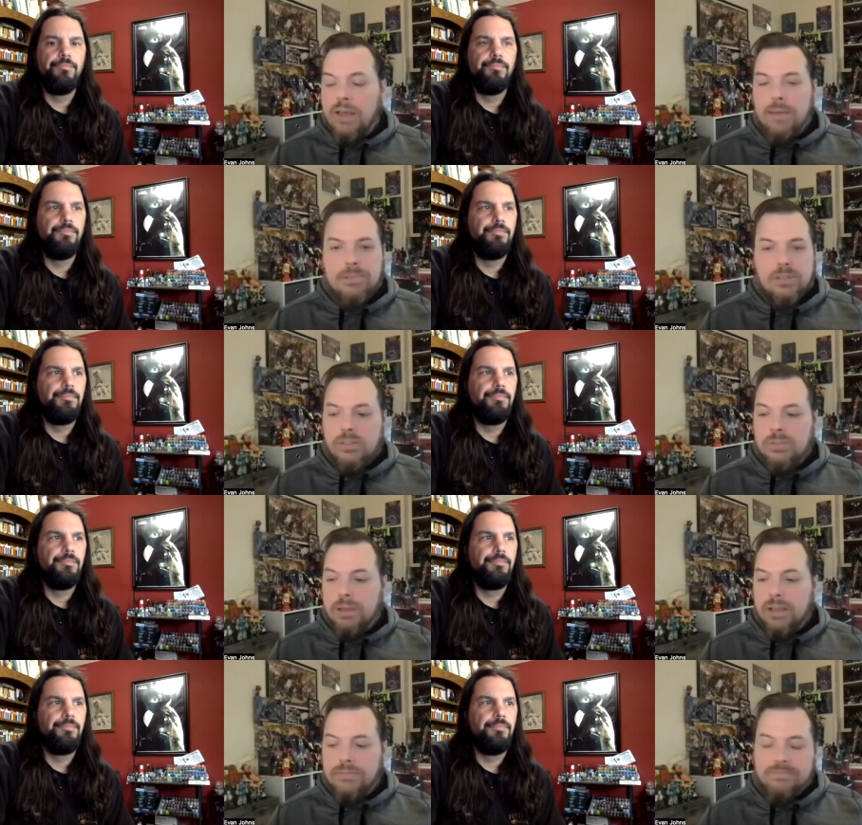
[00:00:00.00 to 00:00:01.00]
Speaker 1: episodes,
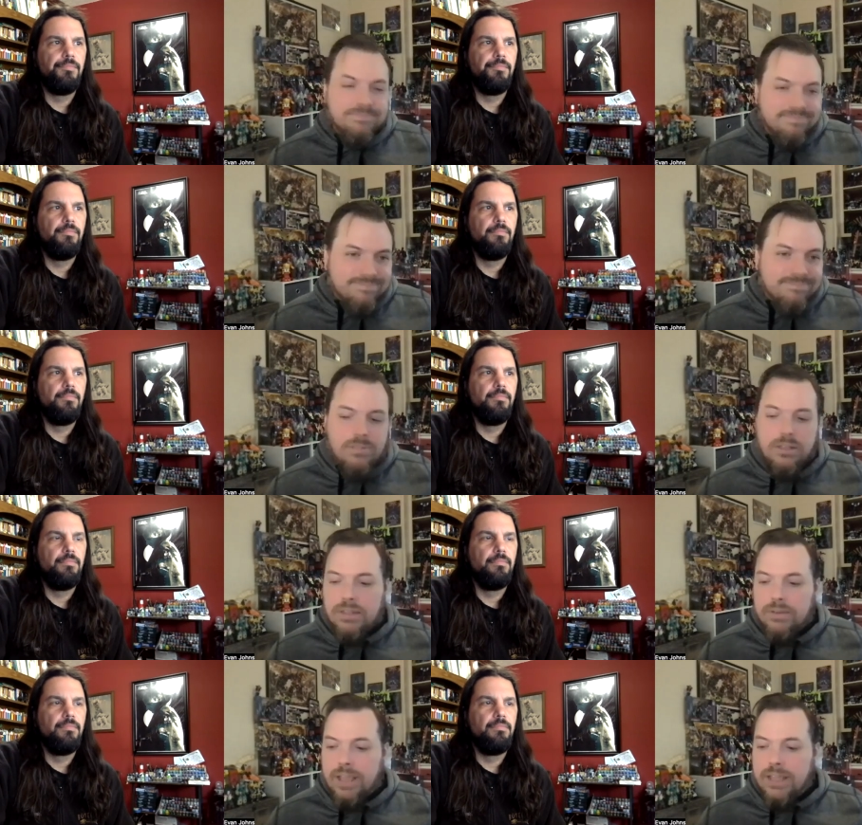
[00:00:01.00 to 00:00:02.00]
but on
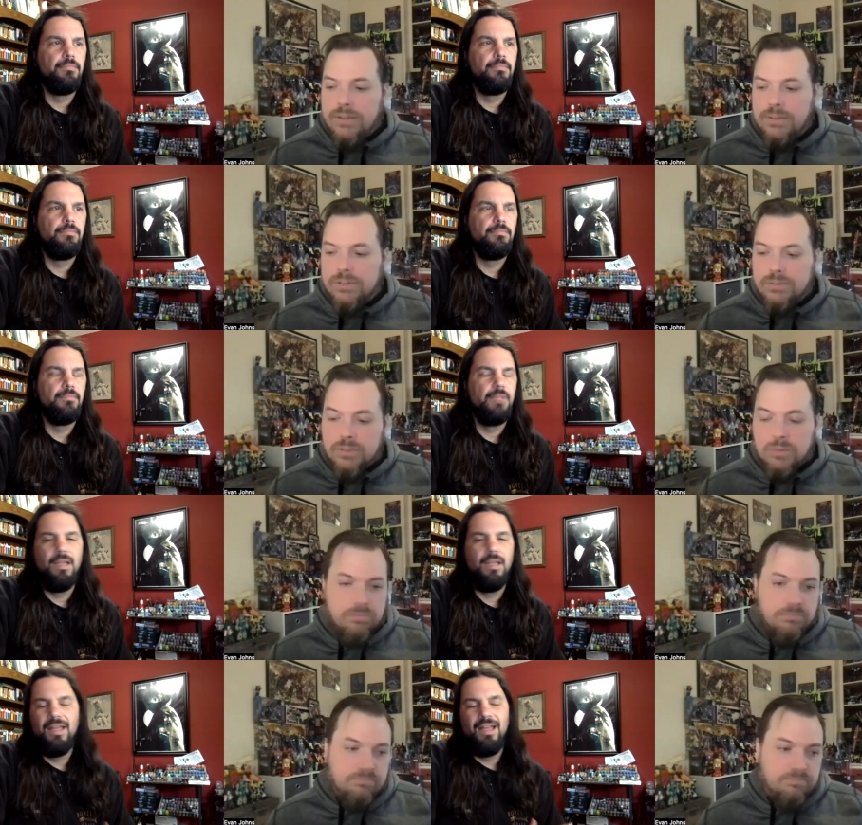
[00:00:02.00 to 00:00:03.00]
the other hand, it was just
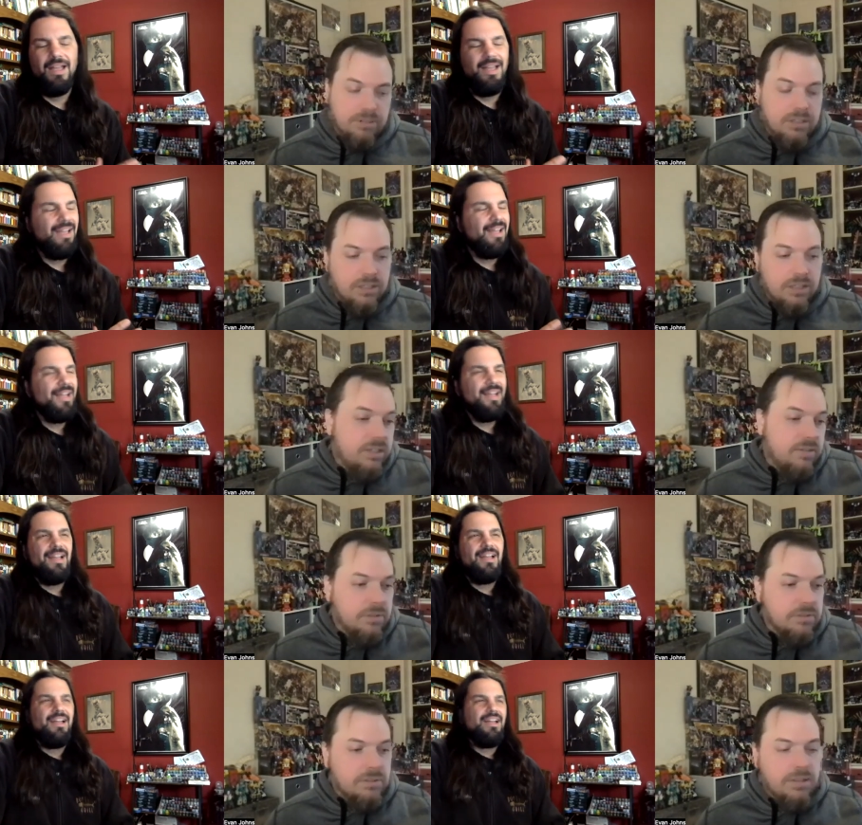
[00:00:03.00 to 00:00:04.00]
pretty good. It
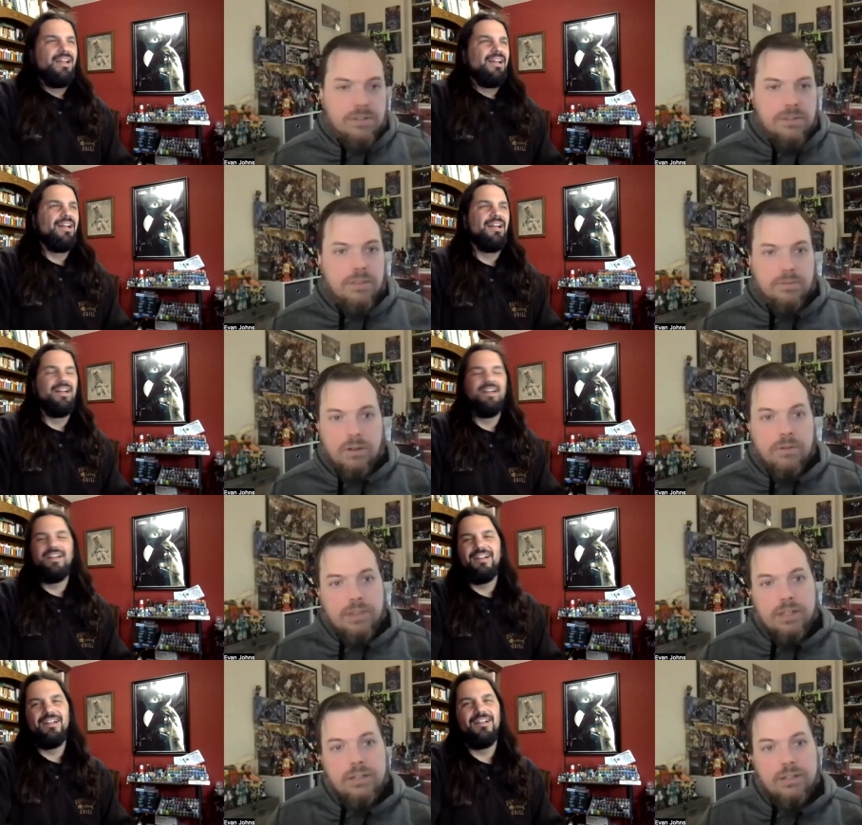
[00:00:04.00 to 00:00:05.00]
wasn't there's was nothing wrong
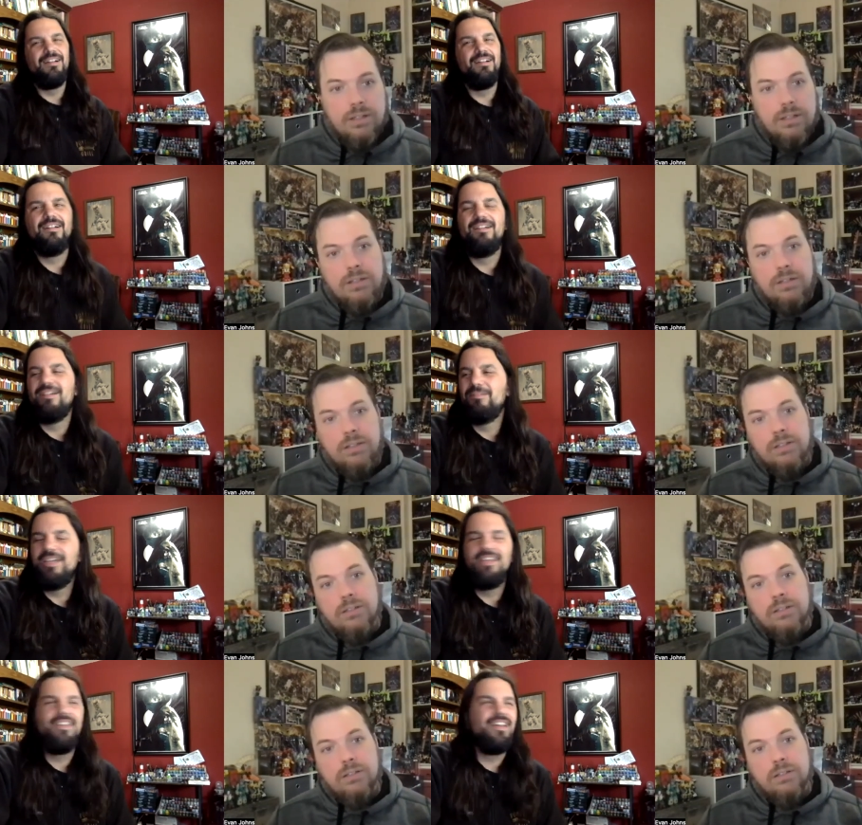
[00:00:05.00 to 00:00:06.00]
with it.
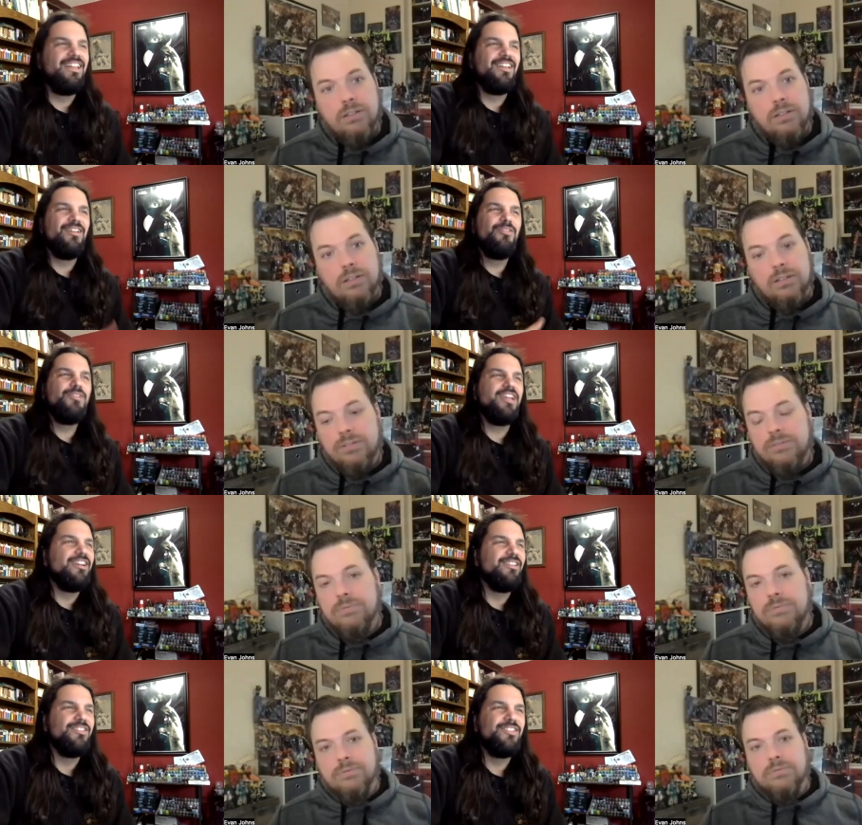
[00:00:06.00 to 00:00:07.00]
Man,
Speaker 2: like who
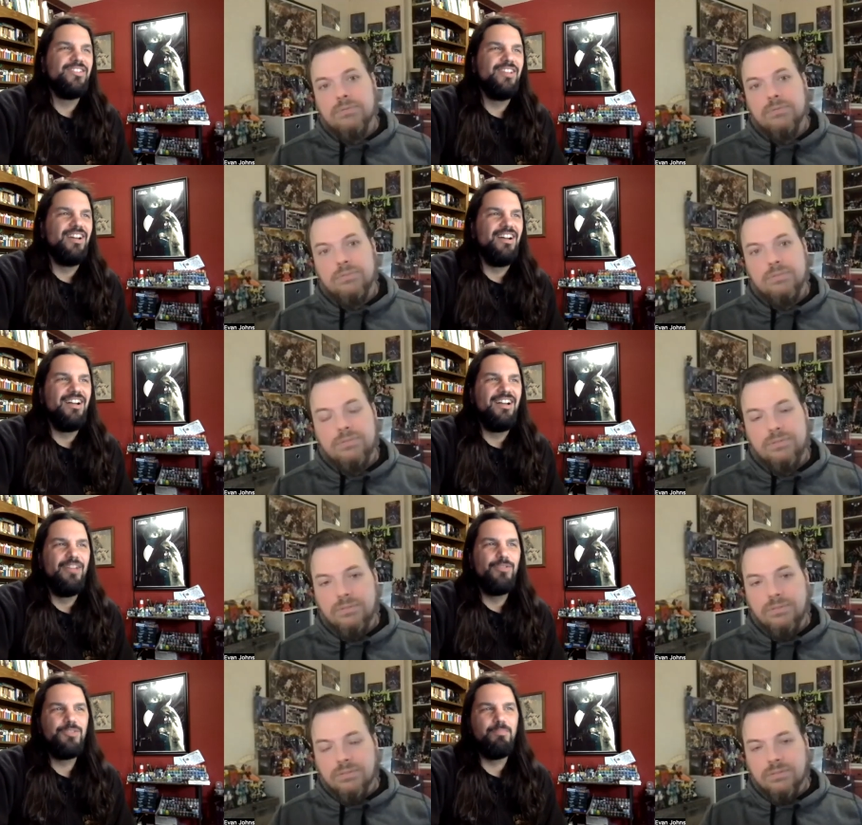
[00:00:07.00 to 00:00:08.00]
cares? Uh, it
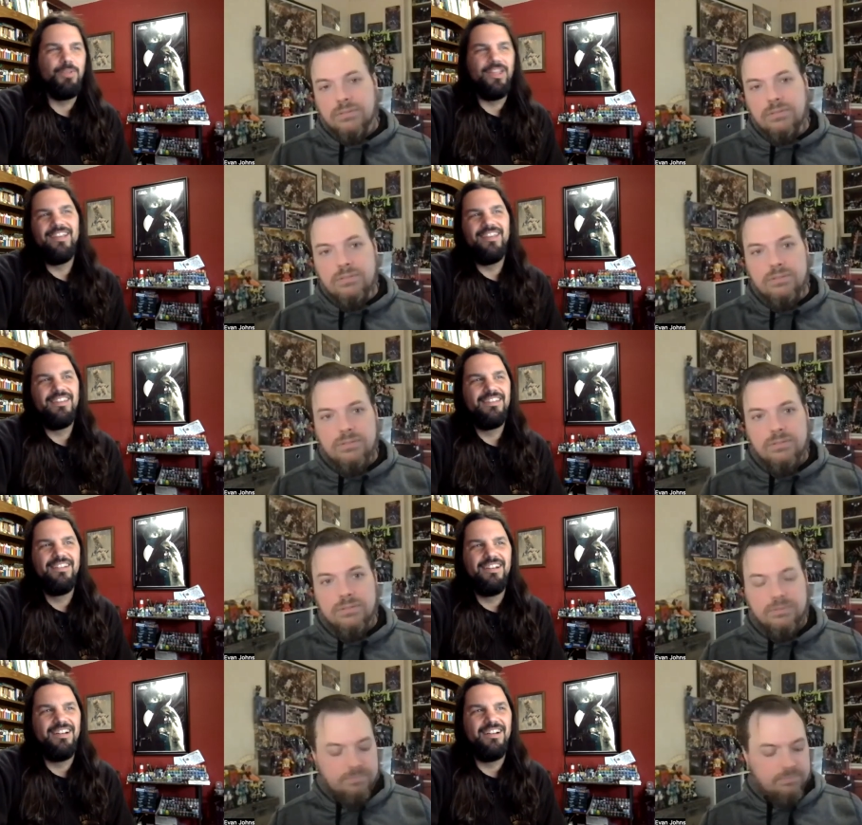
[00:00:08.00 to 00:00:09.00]
was bland.
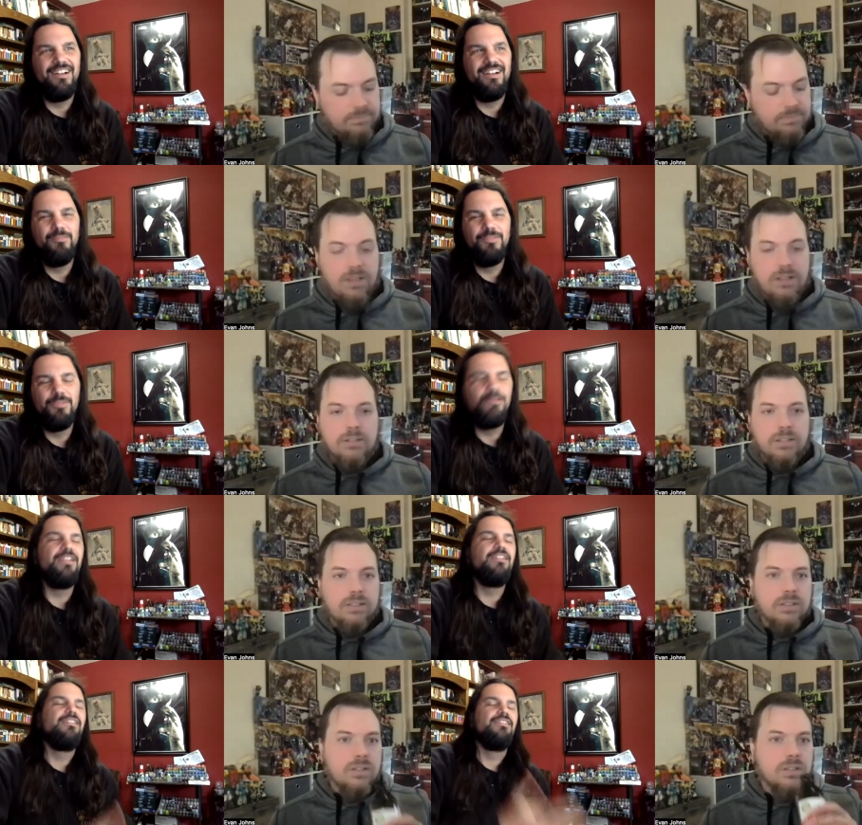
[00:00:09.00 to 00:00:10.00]
Um, to oh, me,
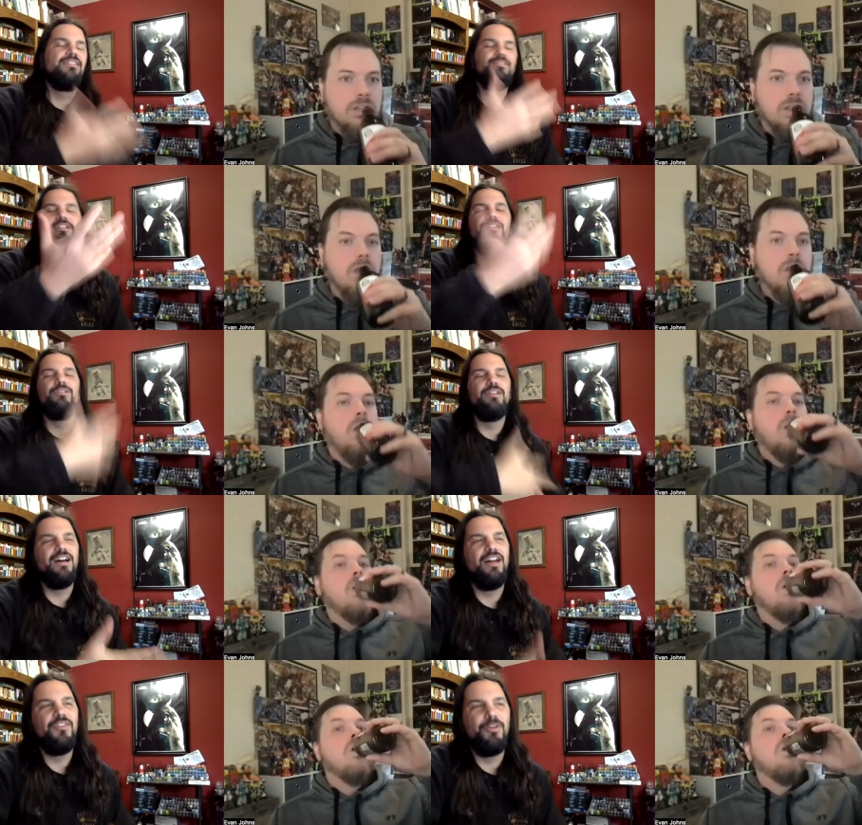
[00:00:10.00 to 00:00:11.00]
okay. me
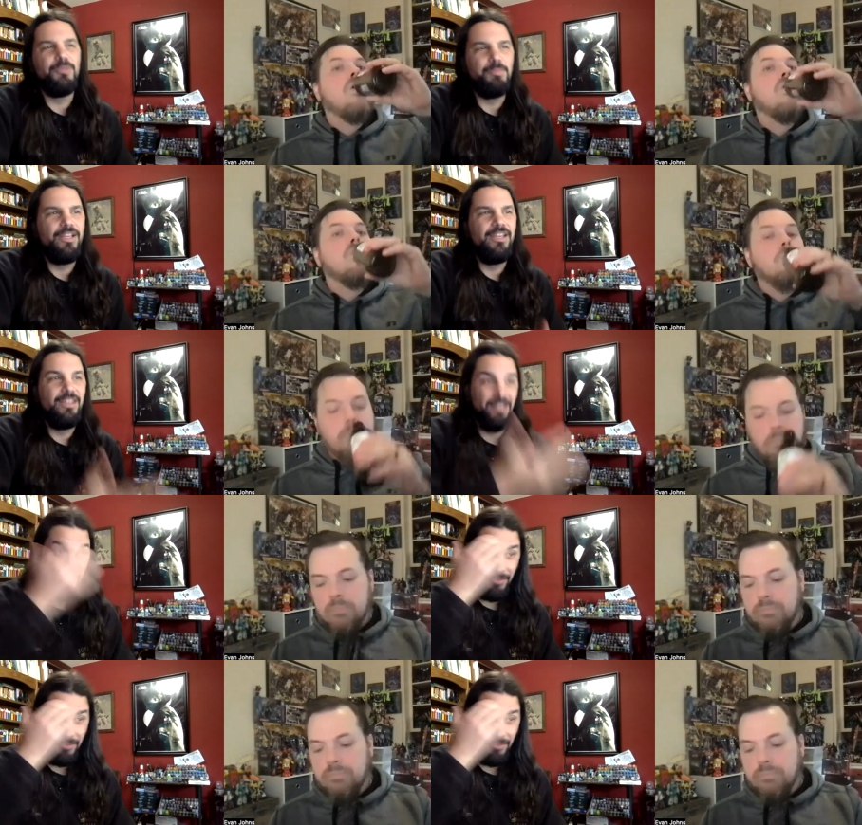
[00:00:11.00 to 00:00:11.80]
I thought it was bland. Like nothing